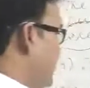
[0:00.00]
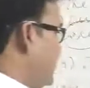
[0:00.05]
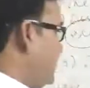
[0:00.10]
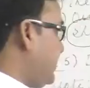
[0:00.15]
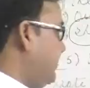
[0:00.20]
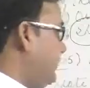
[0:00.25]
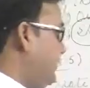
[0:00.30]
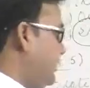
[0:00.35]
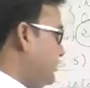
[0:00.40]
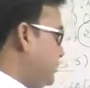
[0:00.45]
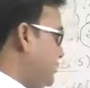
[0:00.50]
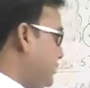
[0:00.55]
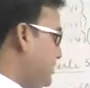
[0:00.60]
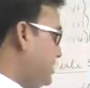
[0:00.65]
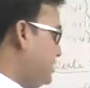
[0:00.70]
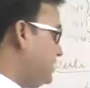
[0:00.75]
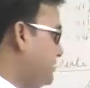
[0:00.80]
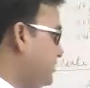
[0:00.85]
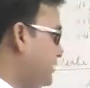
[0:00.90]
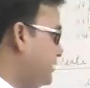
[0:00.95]
check it out.
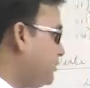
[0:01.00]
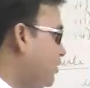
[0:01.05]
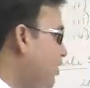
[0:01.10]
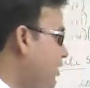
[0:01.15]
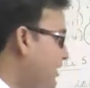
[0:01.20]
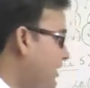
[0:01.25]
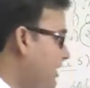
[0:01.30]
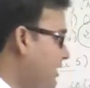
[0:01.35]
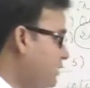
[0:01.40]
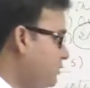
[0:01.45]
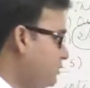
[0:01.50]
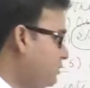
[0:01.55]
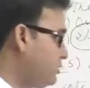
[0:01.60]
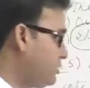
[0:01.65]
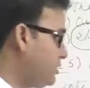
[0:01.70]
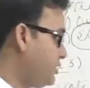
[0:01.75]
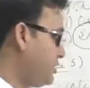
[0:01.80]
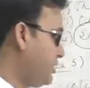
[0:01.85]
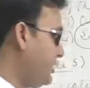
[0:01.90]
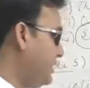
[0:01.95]
Subordinate
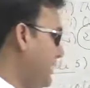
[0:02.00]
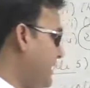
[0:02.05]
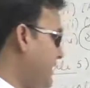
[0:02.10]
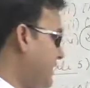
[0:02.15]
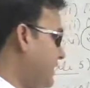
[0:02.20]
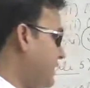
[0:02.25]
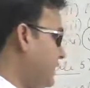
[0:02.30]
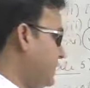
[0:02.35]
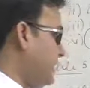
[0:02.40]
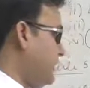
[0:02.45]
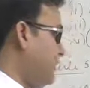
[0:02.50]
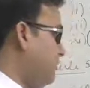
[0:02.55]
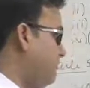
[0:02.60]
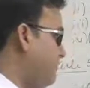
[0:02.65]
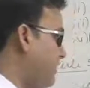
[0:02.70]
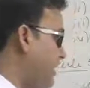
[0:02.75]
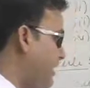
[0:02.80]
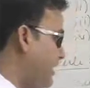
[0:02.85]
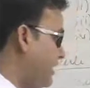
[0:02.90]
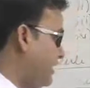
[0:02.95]
clause, like
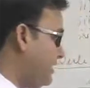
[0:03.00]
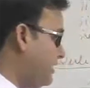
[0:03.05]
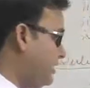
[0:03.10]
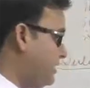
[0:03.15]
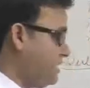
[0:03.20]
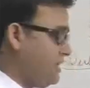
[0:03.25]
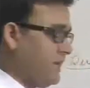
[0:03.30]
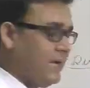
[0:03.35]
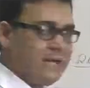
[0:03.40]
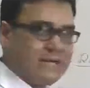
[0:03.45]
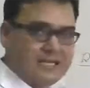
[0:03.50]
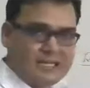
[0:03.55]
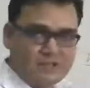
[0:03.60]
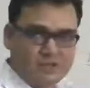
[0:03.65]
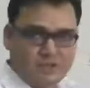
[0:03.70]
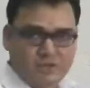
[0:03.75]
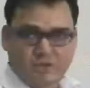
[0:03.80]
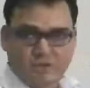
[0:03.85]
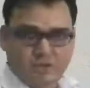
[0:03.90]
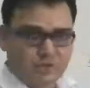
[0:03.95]
we'll add
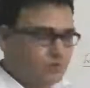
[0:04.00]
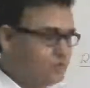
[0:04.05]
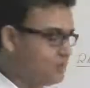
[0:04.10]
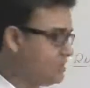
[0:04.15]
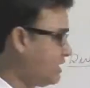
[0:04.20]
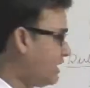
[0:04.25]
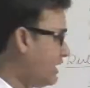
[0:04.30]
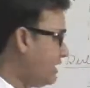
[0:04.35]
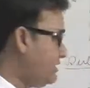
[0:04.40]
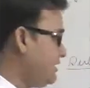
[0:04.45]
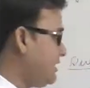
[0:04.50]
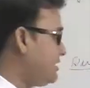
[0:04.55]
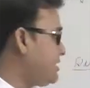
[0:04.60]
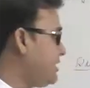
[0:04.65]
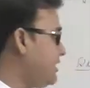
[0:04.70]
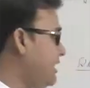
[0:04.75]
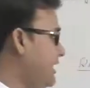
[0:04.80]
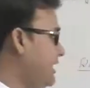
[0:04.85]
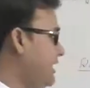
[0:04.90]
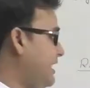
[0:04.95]
or use a
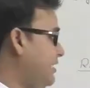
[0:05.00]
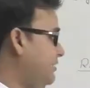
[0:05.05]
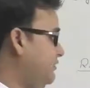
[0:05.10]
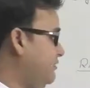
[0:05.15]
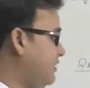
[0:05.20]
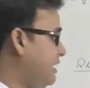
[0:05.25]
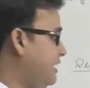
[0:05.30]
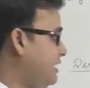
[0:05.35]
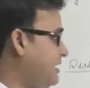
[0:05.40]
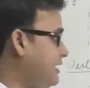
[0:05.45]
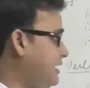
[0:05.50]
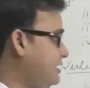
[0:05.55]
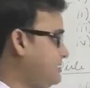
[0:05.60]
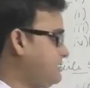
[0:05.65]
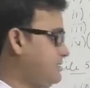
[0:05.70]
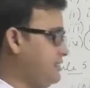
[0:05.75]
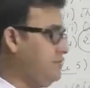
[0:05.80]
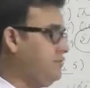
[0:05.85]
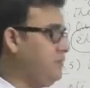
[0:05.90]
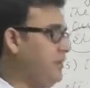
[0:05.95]
conjunction like if,
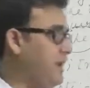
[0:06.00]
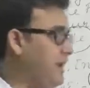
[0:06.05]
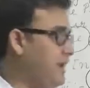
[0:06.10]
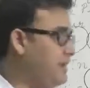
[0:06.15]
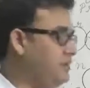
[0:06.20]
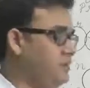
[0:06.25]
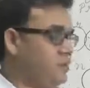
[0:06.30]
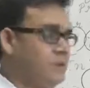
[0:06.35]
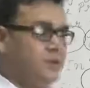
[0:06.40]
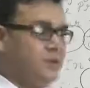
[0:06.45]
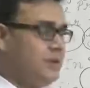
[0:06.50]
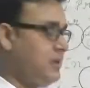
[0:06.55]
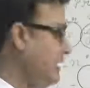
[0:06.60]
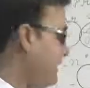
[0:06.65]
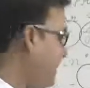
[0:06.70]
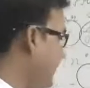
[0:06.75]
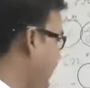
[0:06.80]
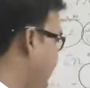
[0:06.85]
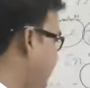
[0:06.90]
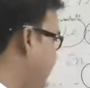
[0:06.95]
unless, and when.
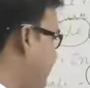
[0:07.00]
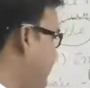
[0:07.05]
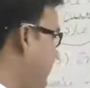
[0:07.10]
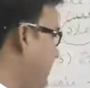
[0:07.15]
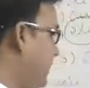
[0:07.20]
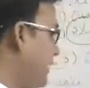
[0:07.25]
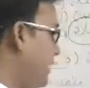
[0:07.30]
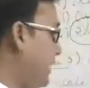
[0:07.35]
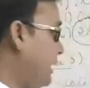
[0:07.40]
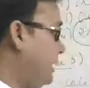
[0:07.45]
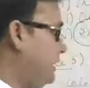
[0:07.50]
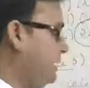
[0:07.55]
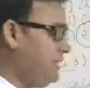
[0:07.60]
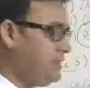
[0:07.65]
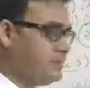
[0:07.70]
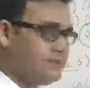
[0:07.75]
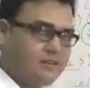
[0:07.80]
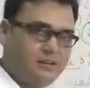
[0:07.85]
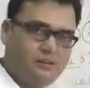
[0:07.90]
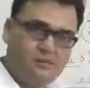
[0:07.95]
If,
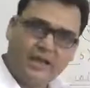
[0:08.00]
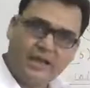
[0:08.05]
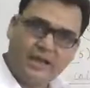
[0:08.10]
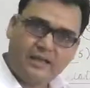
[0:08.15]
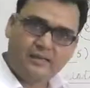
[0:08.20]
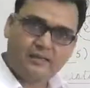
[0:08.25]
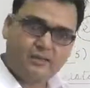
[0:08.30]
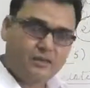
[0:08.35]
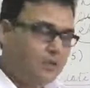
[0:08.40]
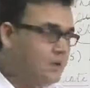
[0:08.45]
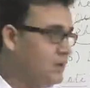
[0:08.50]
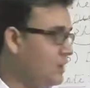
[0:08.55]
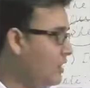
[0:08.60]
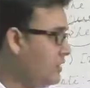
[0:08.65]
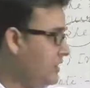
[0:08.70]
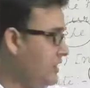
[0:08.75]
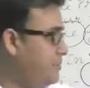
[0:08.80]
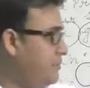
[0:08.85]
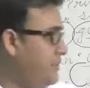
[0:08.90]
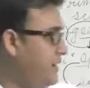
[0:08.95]
unless, and when.
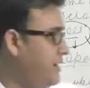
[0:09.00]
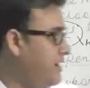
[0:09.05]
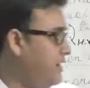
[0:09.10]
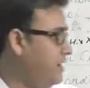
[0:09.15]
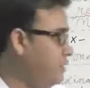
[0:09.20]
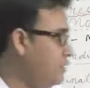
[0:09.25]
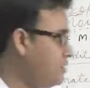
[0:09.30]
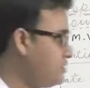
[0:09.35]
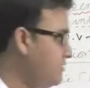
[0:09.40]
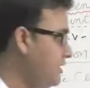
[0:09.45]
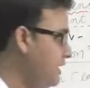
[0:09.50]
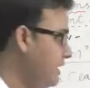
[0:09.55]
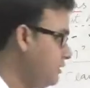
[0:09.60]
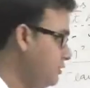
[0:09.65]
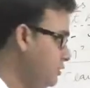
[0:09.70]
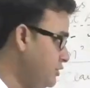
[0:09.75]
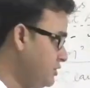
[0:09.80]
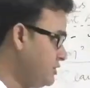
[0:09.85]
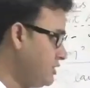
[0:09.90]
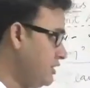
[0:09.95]
And in main clause, we'll
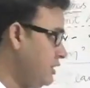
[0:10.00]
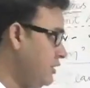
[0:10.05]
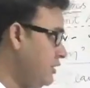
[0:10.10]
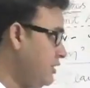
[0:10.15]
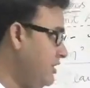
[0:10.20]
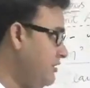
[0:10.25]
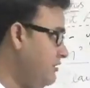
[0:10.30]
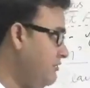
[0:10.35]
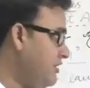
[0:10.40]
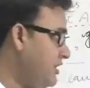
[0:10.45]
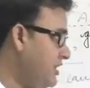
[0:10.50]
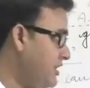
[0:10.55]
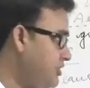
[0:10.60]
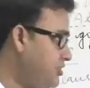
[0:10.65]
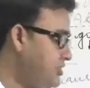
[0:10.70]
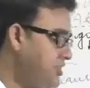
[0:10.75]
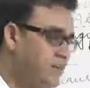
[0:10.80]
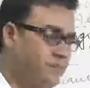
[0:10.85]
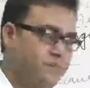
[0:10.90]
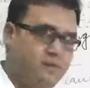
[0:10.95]
use only will and
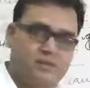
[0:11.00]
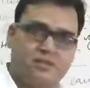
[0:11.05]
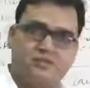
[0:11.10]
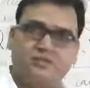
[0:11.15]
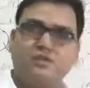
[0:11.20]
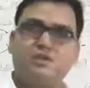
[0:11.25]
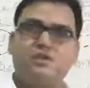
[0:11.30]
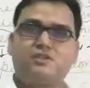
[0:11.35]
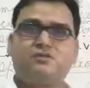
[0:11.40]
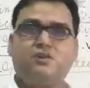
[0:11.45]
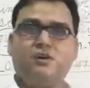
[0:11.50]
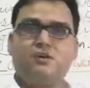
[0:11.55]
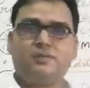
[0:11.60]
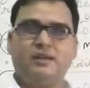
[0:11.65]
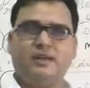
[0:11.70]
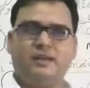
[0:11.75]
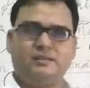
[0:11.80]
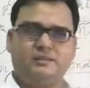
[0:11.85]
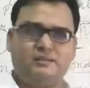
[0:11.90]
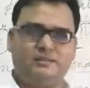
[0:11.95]
shall plus first form.
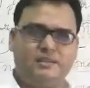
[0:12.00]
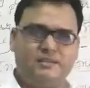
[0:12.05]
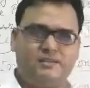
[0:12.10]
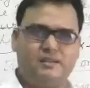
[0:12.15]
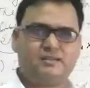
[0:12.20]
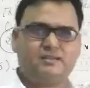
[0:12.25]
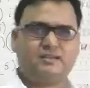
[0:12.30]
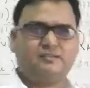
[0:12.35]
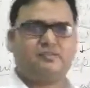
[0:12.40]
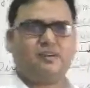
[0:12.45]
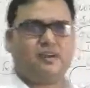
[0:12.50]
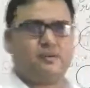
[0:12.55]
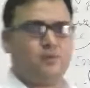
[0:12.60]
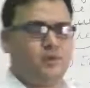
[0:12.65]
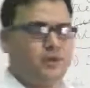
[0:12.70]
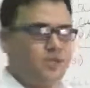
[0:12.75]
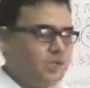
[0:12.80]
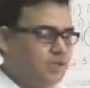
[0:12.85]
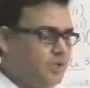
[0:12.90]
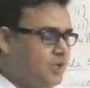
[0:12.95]
This is the
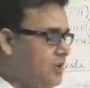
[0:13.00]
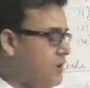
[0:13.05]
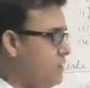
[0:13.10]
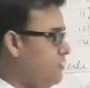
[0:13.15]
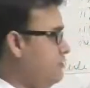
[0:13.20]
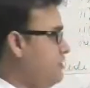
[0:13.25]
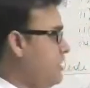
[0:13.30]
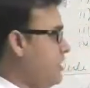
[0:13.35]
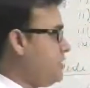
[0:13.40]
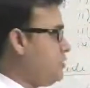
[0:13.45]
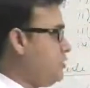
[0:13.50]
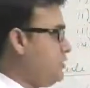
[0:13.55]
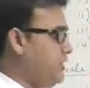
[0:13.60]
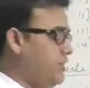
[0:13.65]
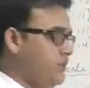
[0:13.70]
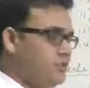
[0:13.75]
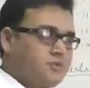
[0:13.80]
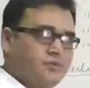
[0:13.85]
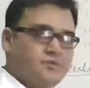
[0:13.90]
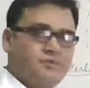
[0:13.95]
formula where you
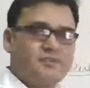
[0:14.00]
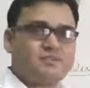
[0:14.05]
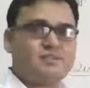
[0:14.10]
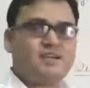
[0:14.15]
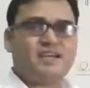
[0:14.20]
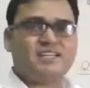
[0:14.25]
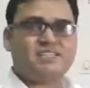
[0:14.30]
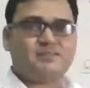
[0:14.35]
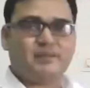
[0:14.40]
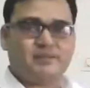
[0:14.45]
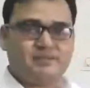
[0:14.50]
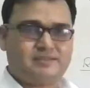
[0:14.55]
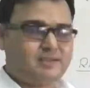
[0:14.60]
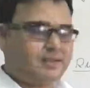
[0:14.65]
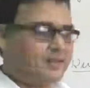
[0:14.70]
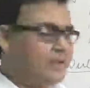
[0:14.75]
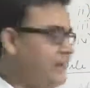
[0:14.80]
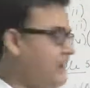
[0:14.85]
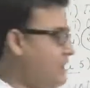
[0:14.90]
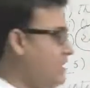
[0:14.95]
need to emphasize
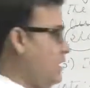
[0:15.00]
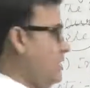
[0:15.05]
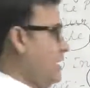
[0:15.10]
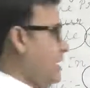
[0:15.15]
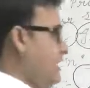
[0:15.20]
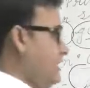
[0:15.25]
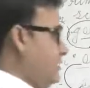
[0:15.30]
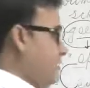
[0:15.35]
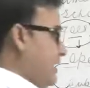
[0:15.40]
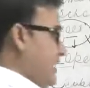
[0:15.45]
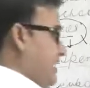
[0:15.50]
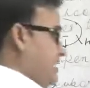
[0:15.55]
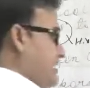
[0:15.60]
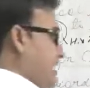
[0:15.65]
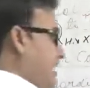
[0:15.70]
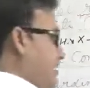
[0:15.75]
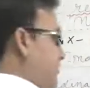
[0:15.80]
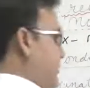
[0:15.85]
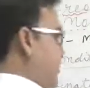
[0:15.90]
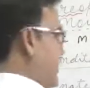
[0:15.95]
basically in
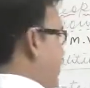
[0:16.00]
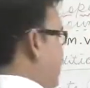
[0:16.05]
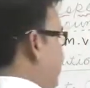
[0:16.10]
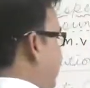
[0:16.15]
indefinite